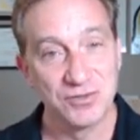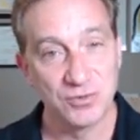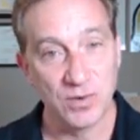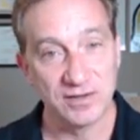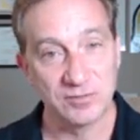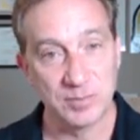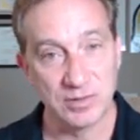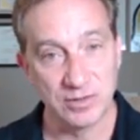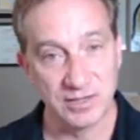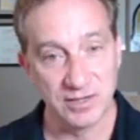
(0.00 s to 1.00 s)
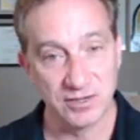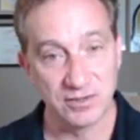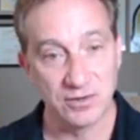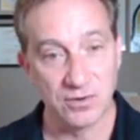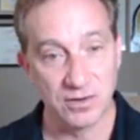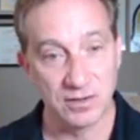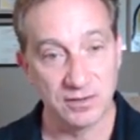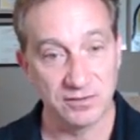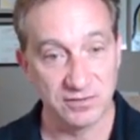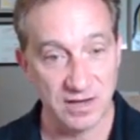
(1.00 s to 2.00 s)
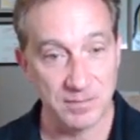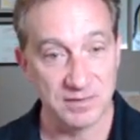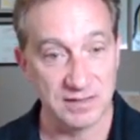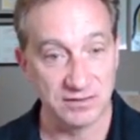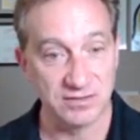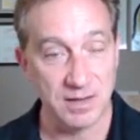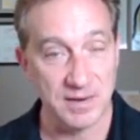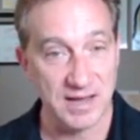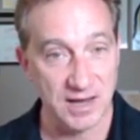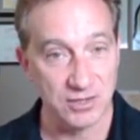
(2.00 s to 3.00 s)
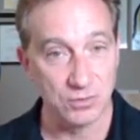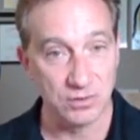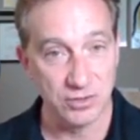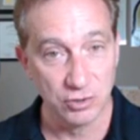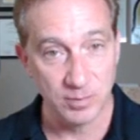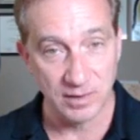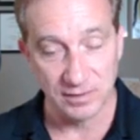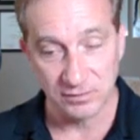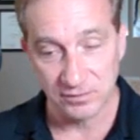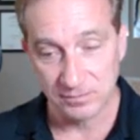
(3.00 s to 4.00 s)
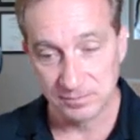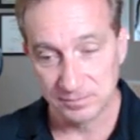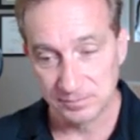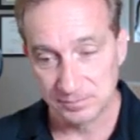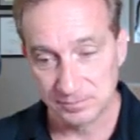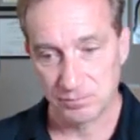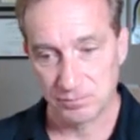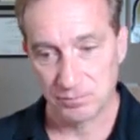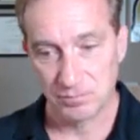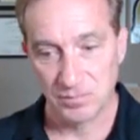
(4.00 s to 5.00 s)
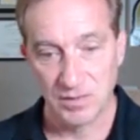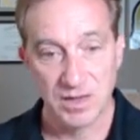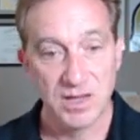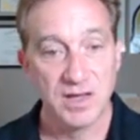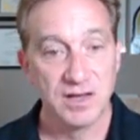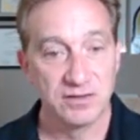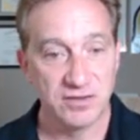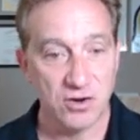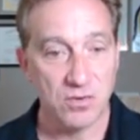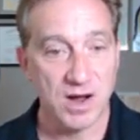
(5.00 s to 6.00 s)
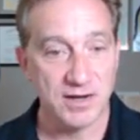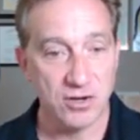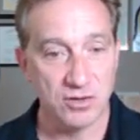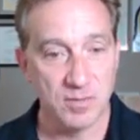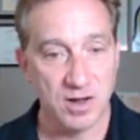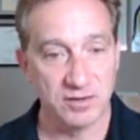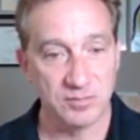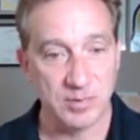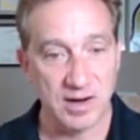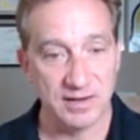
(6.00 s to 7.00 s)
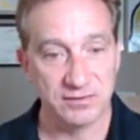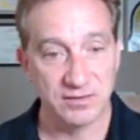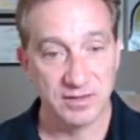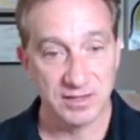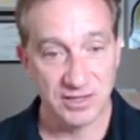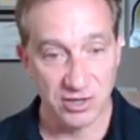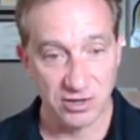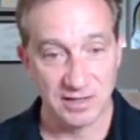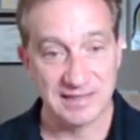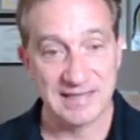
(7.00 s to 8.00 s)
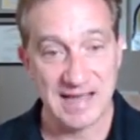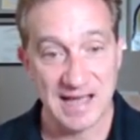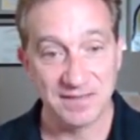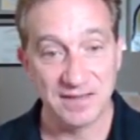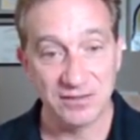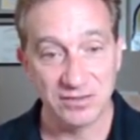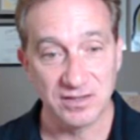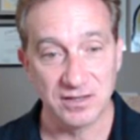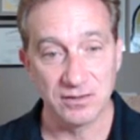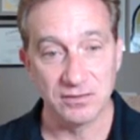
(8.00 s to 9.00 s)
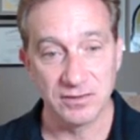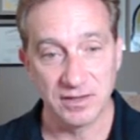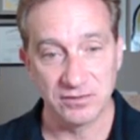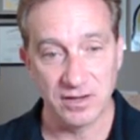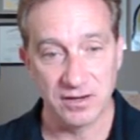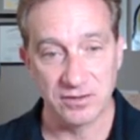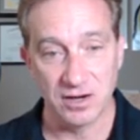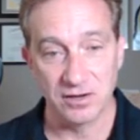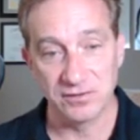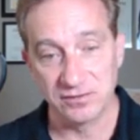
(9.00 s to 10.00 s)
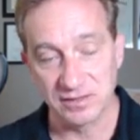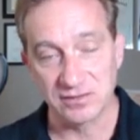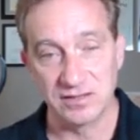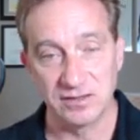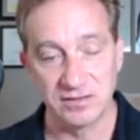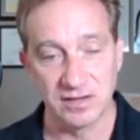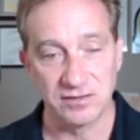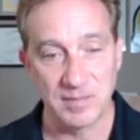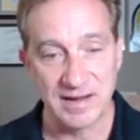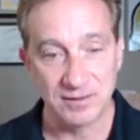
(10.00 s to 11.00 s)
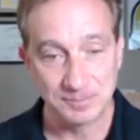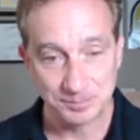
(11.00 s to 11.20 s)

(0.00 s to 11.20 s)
twice per year or sem the semi-annual coupons. So I know the bond's price currently at this yield is $100.16 about.